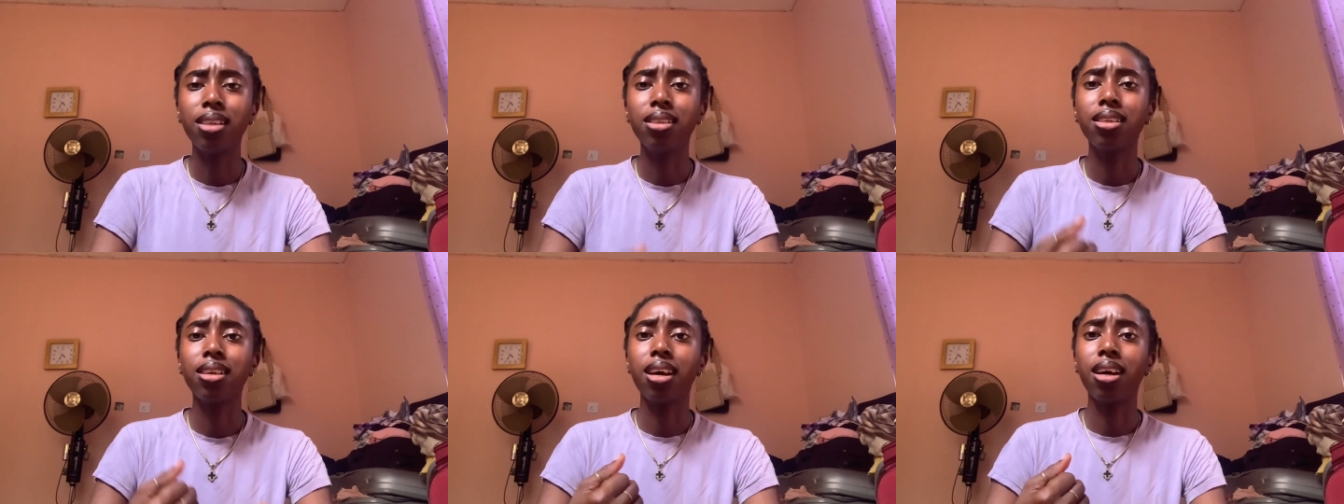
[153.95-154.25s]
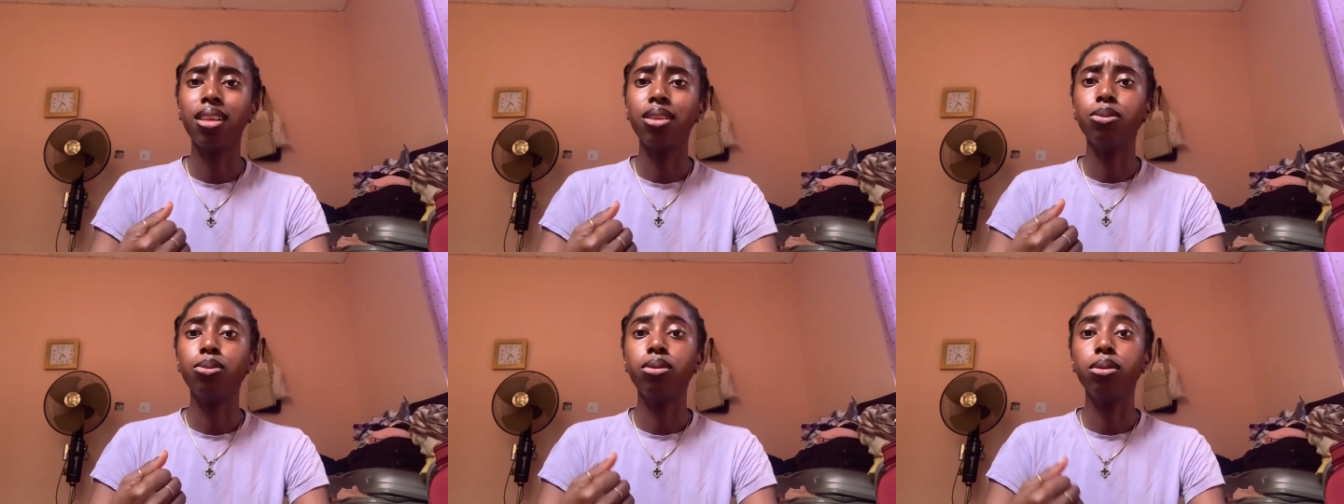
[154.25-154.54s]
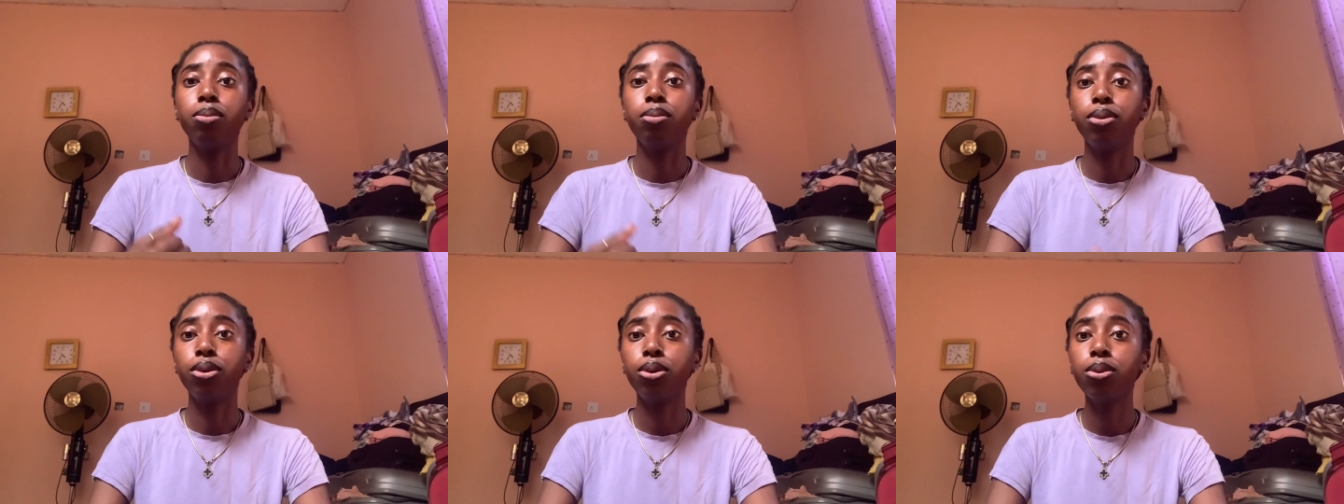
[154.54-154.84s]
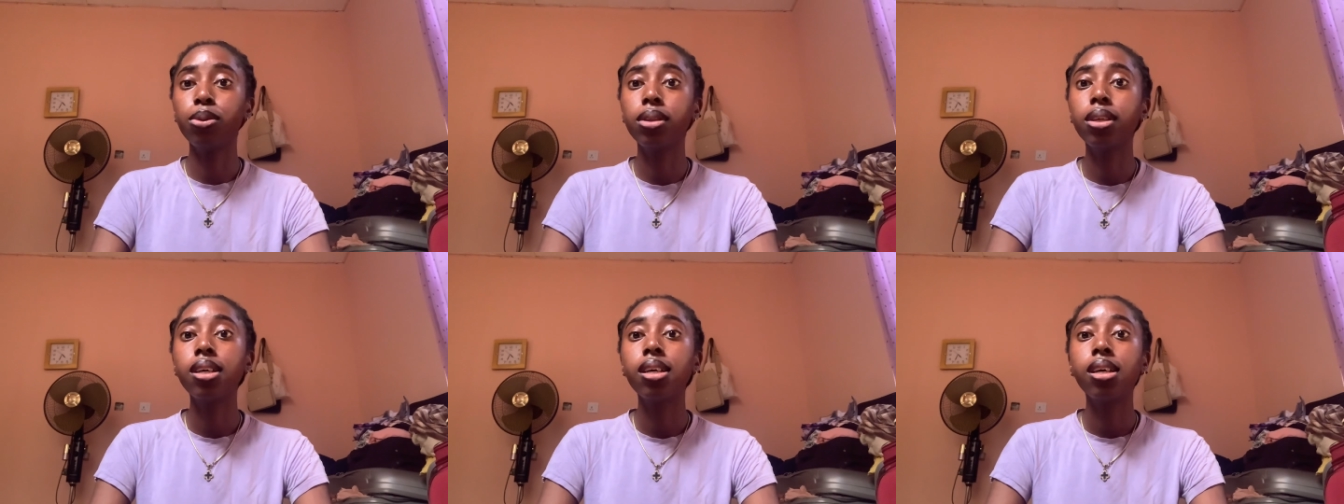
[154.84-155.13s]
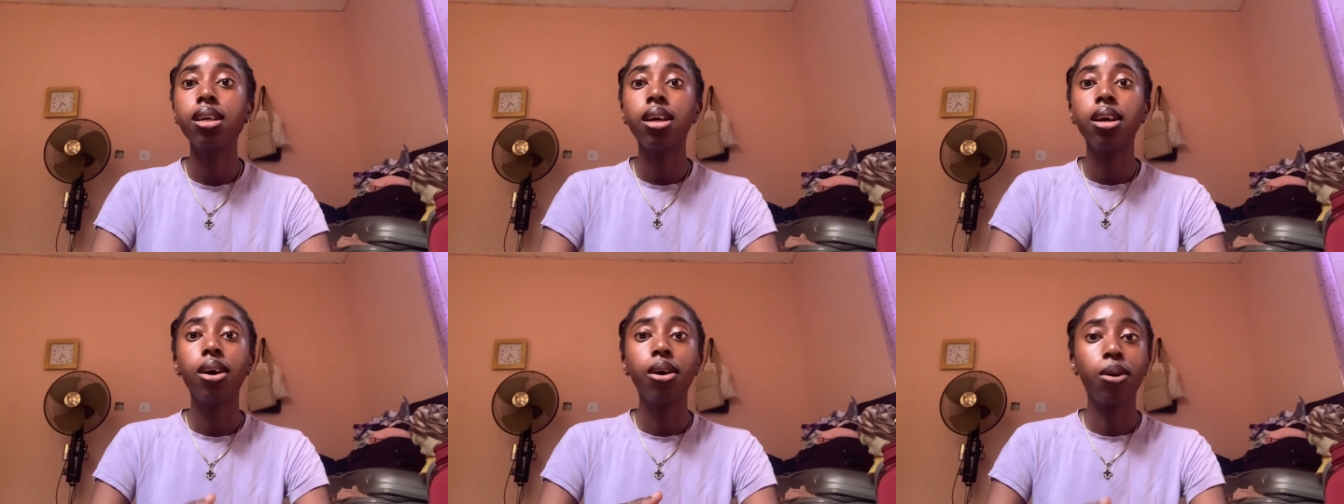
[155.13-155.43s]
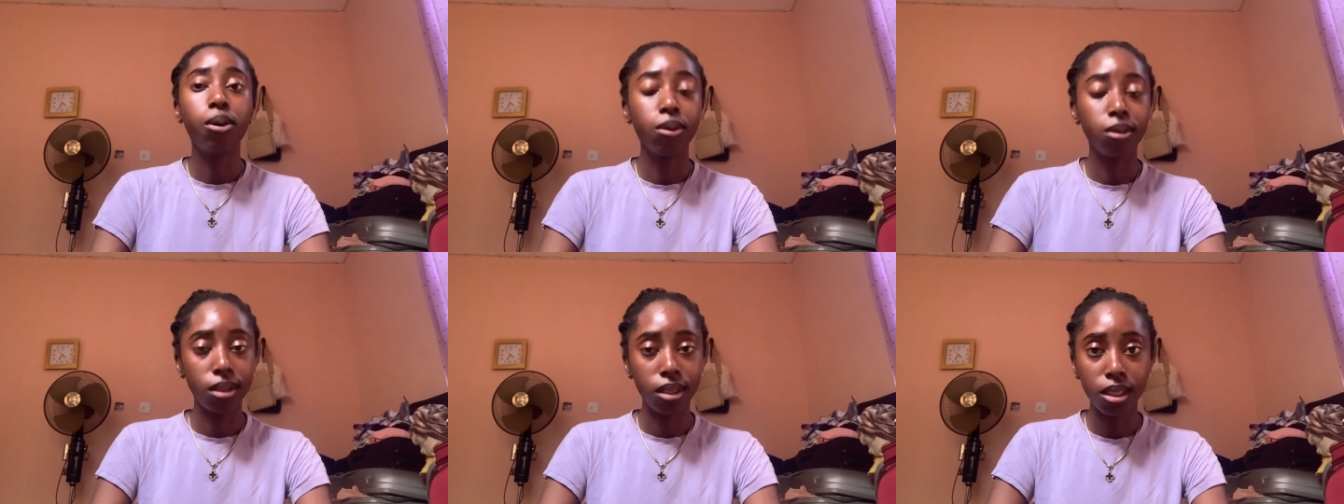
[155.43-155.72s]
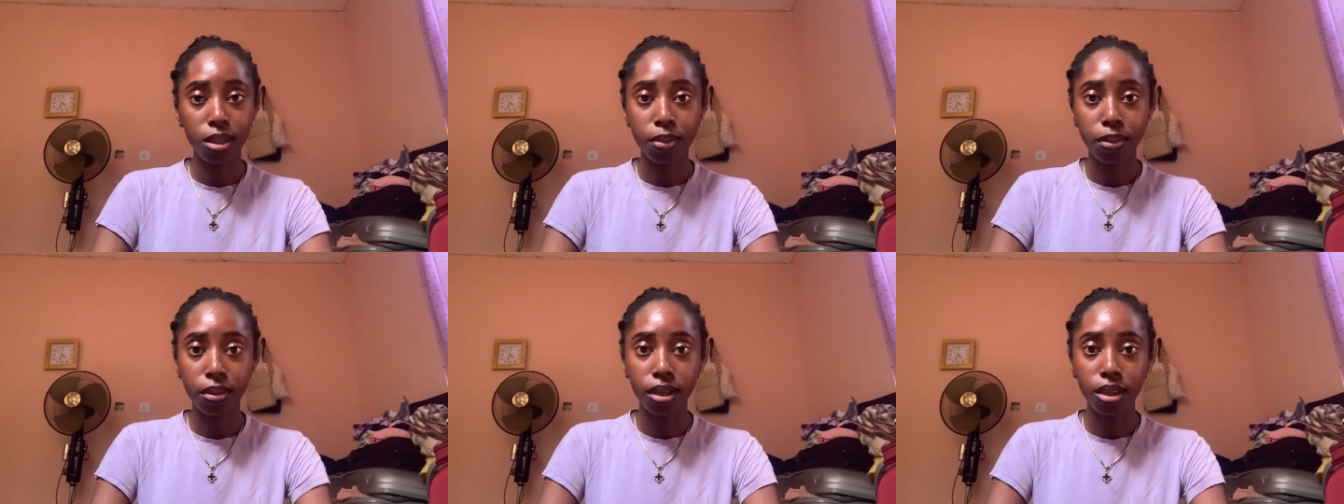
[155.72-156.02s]
and we built on this
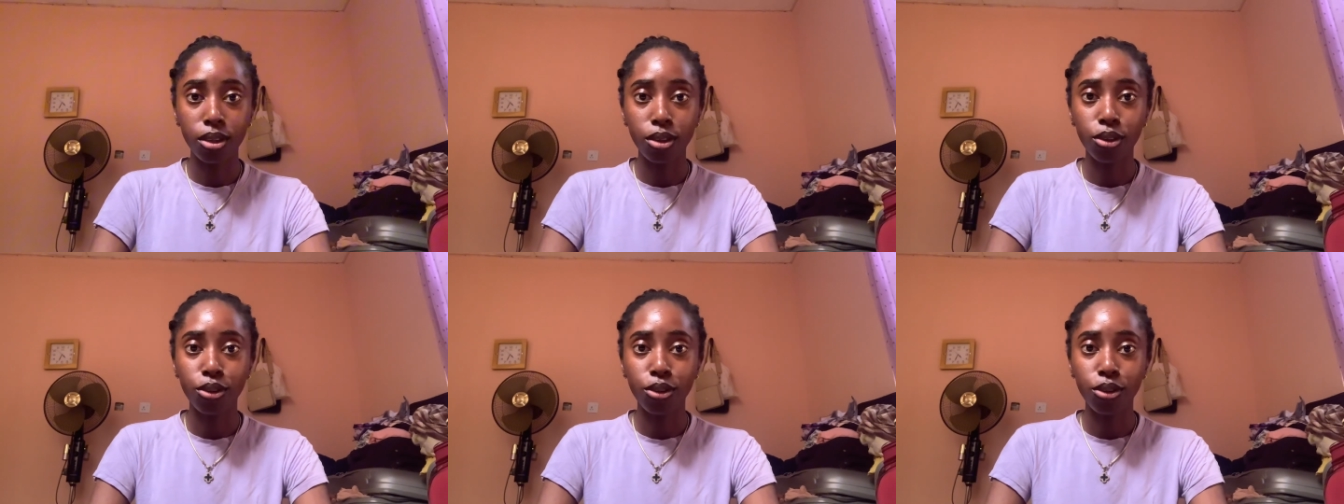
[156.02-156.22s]
place.